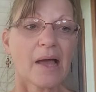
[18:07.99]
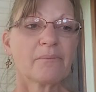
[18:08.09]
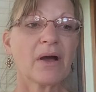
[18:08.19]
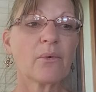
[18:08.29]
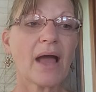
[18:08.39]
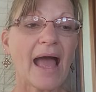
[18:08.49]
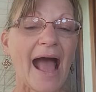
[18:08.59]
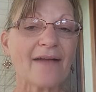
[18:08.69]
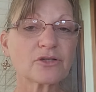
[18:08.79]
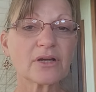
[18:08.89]
But
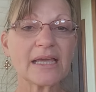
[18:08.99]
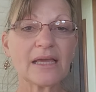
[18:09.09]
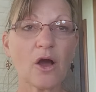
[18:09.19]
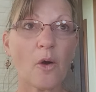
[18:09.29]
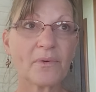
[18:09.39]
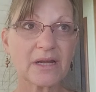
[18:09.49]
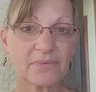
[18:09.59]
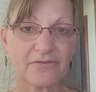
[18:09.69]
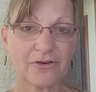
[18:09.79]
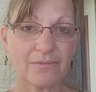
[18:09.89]
after he opened up
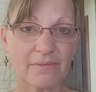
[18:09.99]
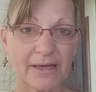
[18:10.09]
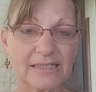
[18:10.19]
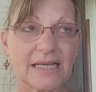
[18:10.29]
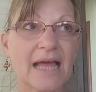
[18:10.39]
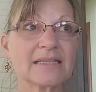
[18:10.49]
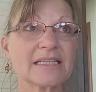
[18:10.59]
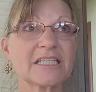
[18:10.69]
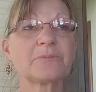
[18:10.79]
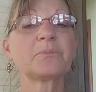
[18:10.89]
the firmament and
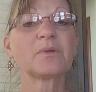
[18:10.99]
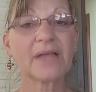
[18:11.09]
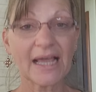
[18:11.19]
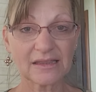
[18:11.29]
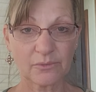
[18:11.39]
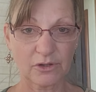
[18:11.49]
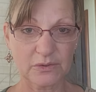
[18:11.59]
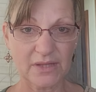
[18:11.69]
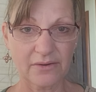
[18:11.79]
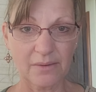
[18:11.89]
displayed the worlds
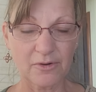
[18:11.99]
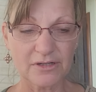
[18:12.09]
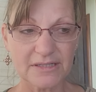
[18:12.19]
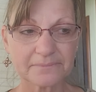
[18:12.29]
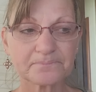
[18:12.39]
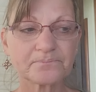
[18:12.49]
without numbers,